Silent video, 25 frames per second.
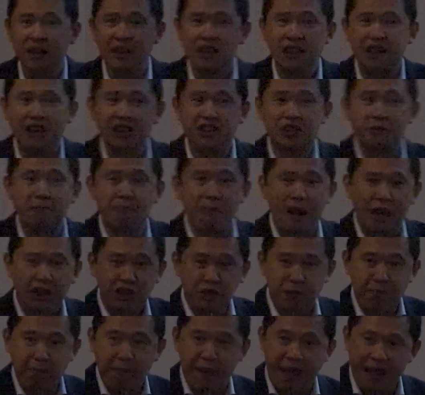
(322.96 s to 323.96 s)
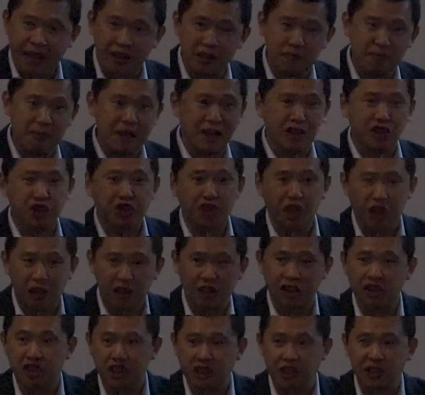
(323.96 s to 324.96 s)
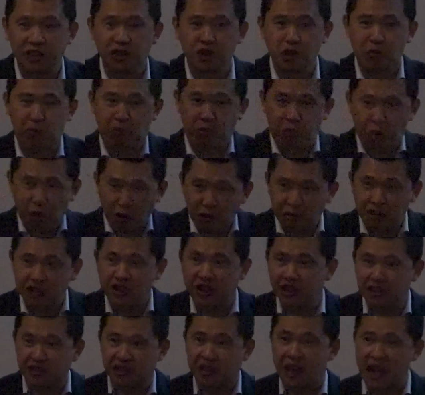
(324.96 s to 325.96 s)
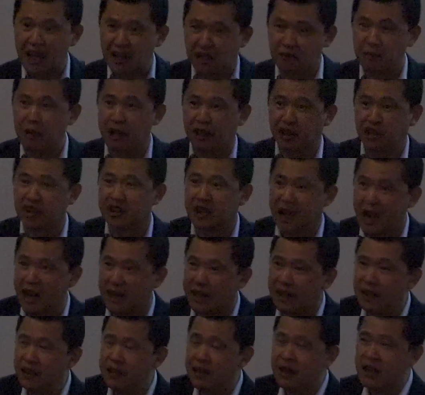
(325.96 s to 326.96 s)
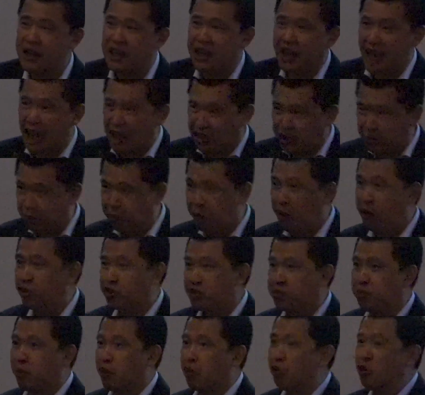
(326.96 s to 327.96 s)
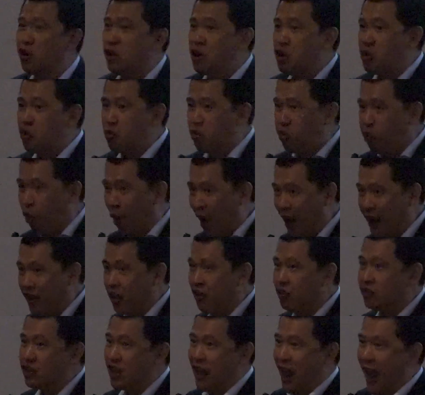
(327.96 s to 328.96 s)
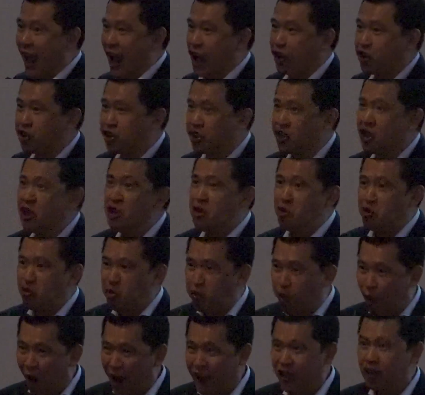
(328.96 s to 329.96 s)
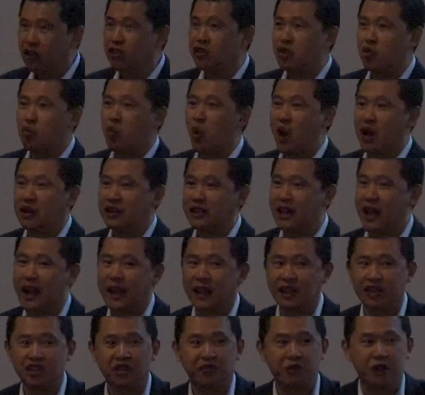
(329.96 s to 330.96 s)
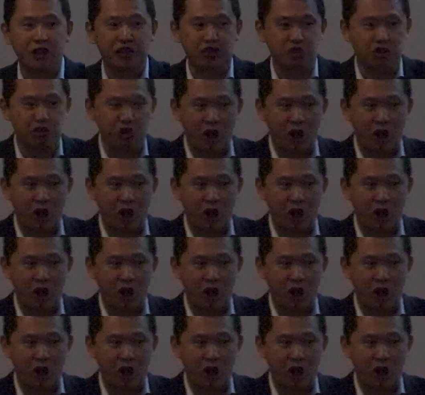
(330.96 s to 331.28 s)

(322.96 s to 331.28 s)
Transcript: it's much better methodology to process as much data as possible right on the edge, right on the where data is first